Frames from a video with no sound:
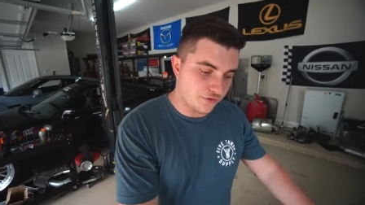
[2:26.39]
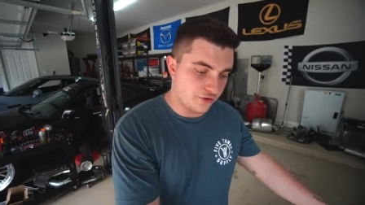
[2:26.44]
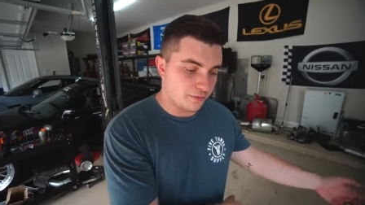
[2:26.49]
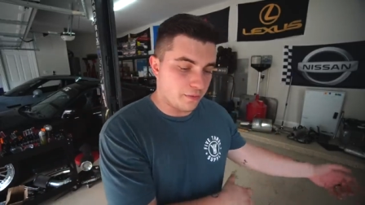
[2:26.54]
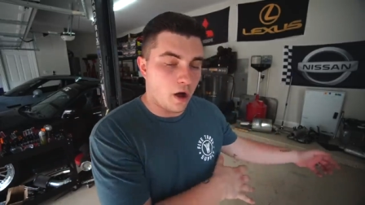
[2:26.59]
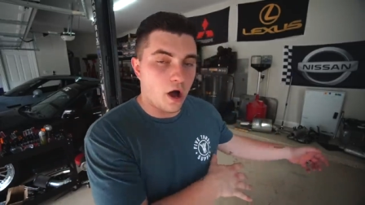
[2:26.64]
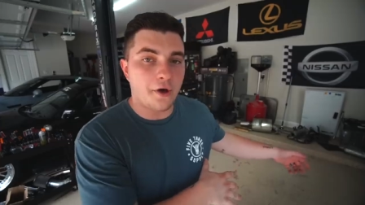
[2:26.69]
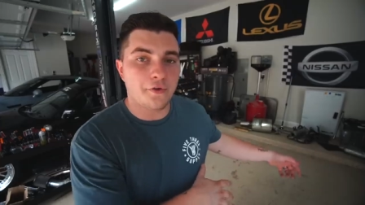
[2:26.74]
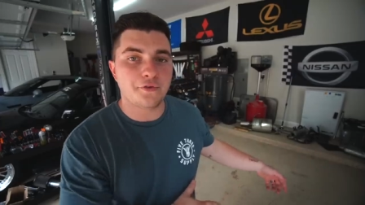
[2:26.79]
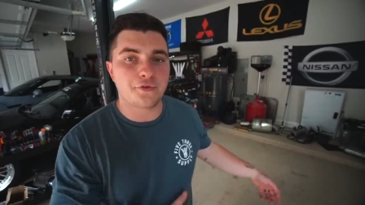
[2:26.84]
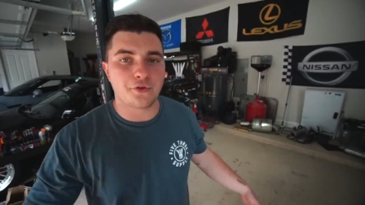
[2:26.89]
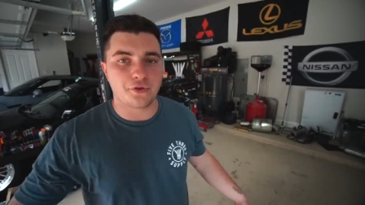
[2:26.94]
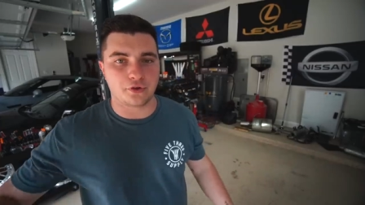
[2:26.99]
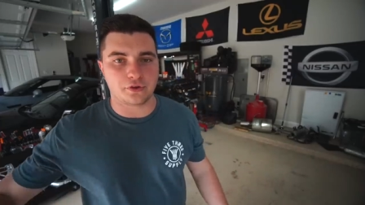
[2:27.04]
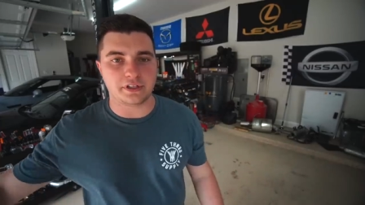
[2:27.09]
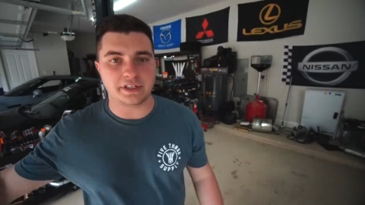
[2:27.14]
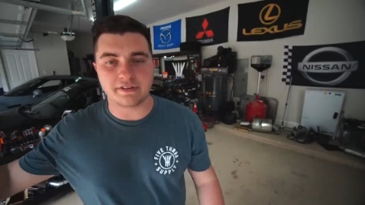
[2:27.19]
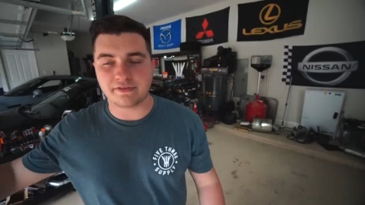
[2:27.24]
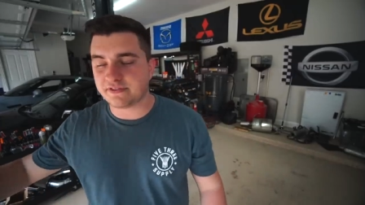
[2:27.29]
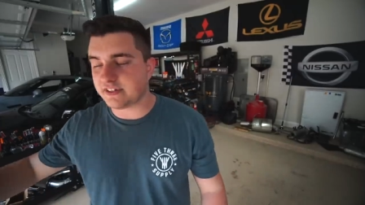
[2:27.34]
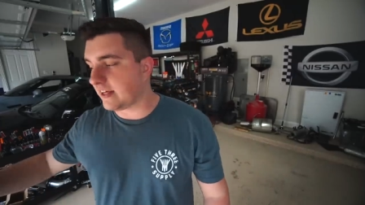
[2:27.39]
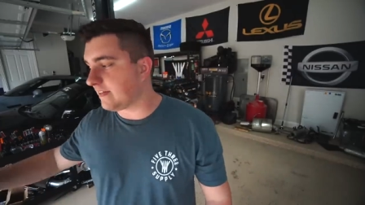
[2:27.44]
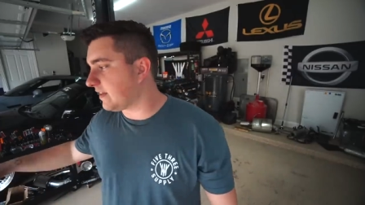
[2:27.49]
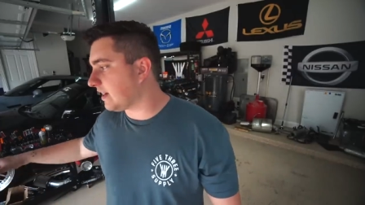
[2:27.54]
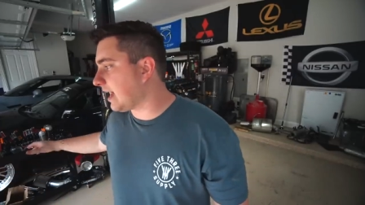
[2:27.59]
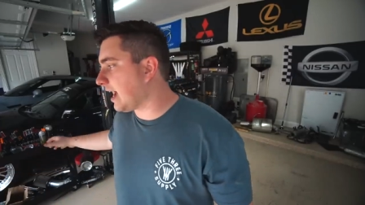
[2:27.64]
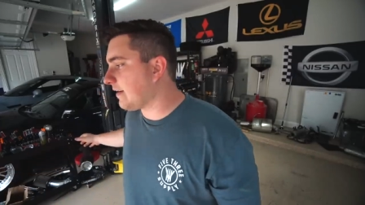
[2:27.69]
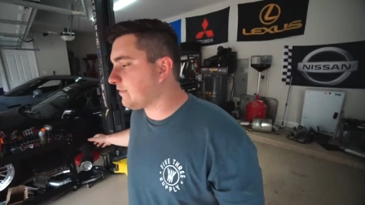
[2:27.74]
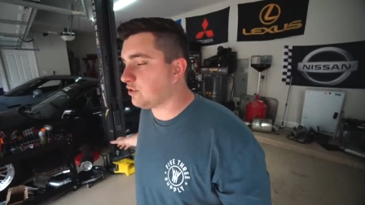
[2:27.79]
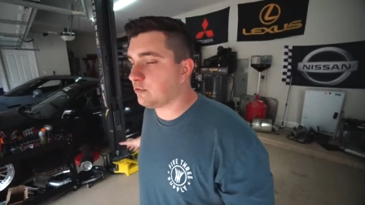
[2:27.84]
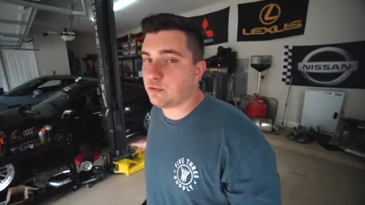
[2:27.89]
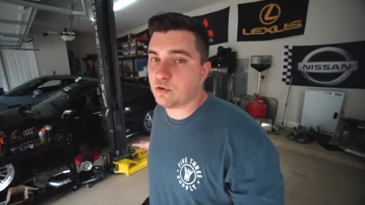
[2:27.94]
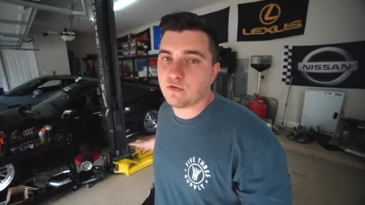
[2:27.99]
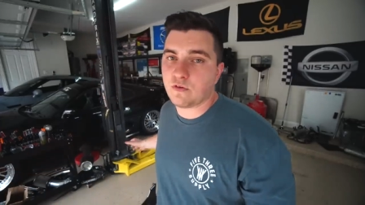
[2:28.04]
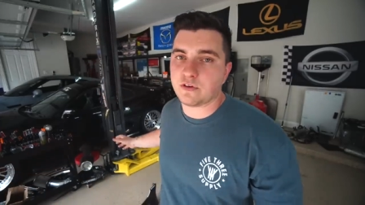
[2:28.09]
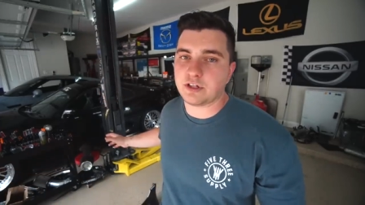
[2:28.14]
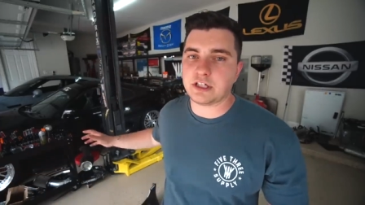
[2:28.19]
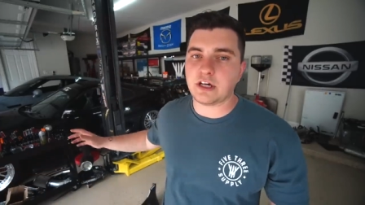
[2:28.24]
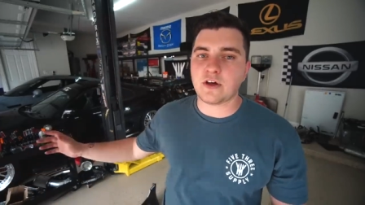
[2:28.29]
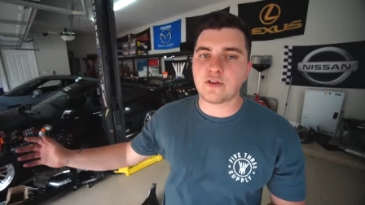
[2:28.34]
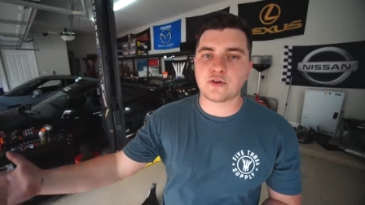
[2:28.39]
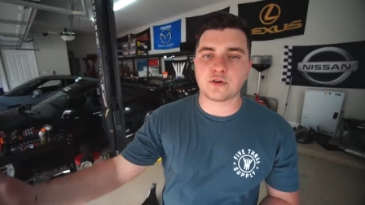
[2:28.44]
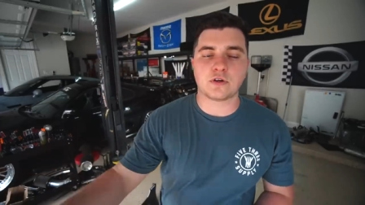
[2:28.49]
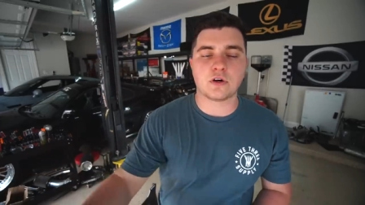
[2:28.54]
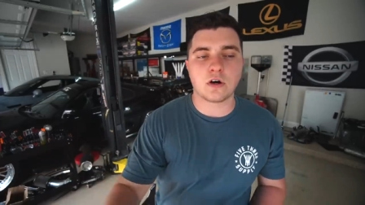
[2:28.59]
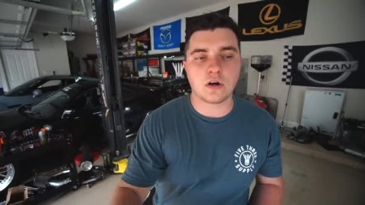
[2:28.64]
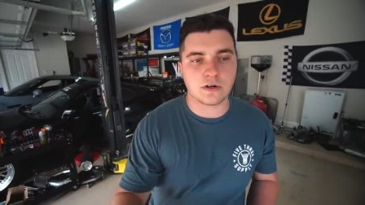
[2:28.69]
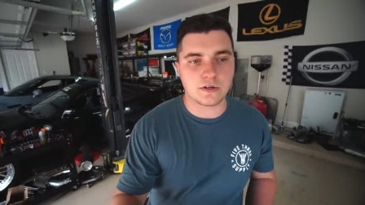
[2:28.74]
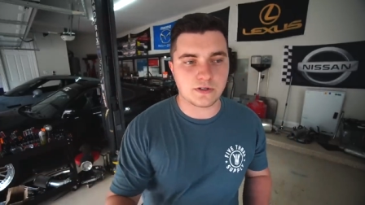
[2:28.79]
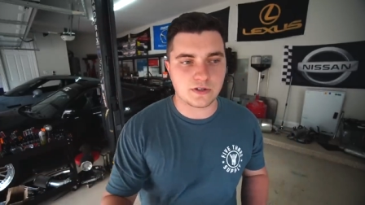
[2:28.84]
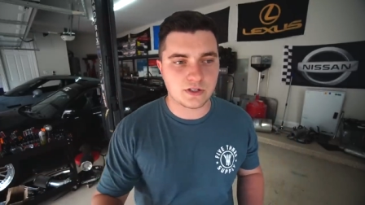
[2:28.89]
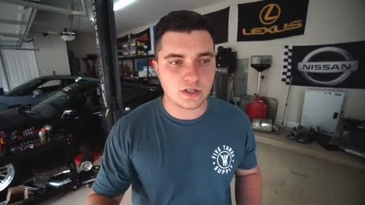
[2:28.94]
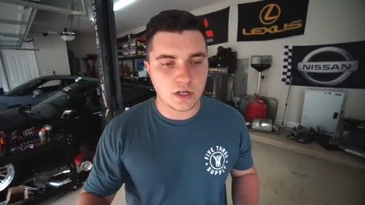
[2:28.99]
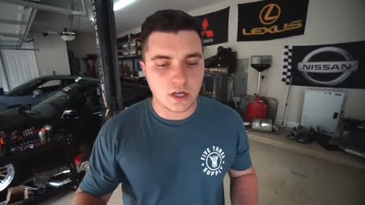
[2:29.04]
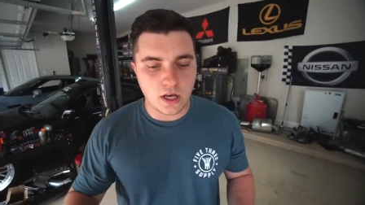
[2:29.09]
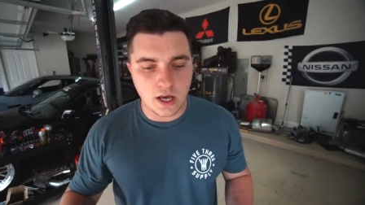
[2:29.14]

from under the lift, and then I have to move all the other cars,